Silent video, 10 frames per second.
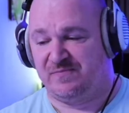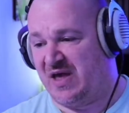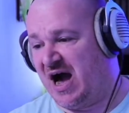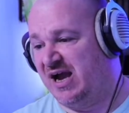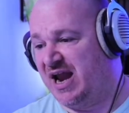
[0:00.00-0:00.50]

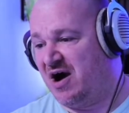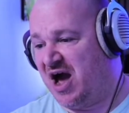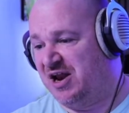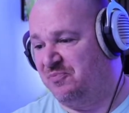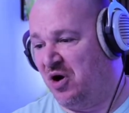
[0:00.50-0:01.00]
iron out
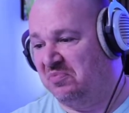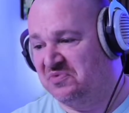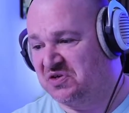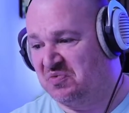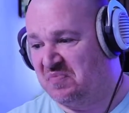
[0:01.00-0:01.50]
any
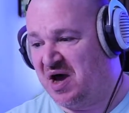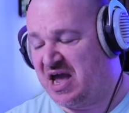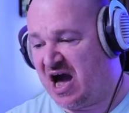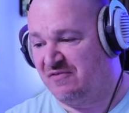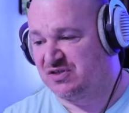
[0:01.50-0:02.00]
problems that we may
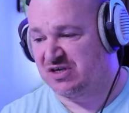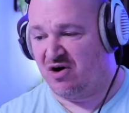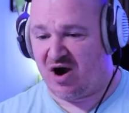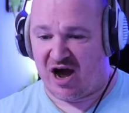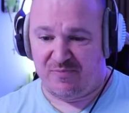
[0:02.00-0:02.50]
have. So
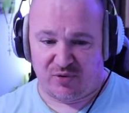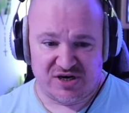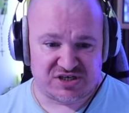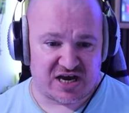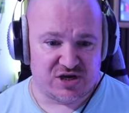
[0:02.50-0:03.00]
I
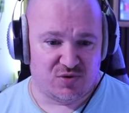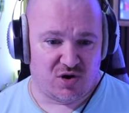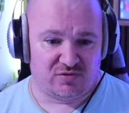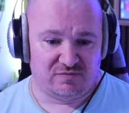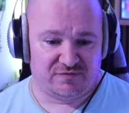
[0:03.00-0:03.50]
appreciate you
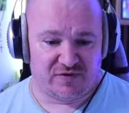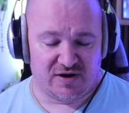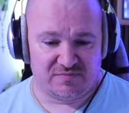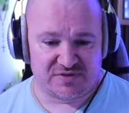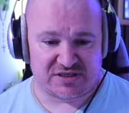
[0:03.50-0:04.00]
all
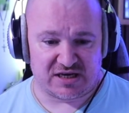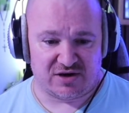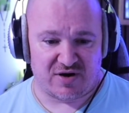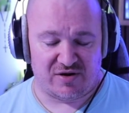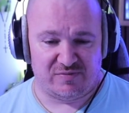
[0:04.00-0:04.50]
for sticking
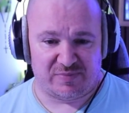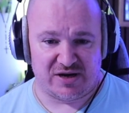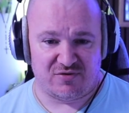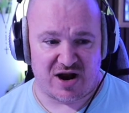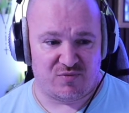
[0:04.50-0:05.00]
around and being
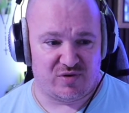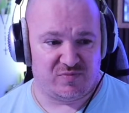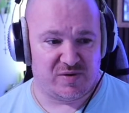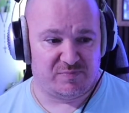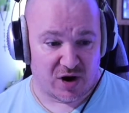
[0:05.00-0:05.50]
around with
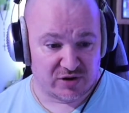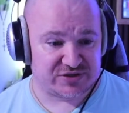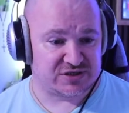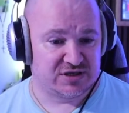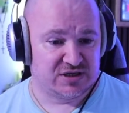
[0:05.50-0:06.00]
me,
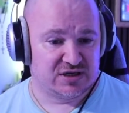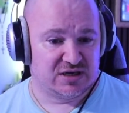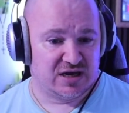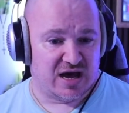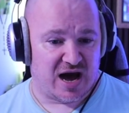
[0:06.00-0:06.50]
but
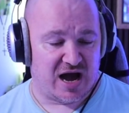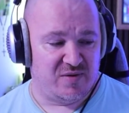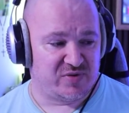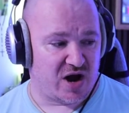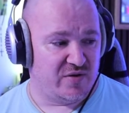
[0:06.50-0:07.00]
I
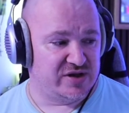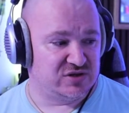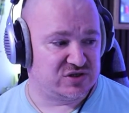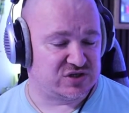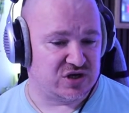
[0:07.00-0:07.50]
am going
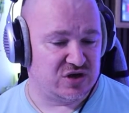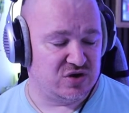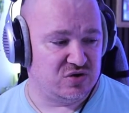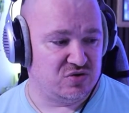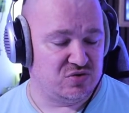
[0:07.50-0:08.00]

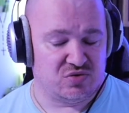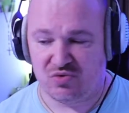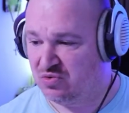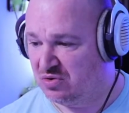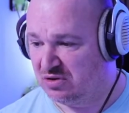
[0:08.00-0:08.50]
to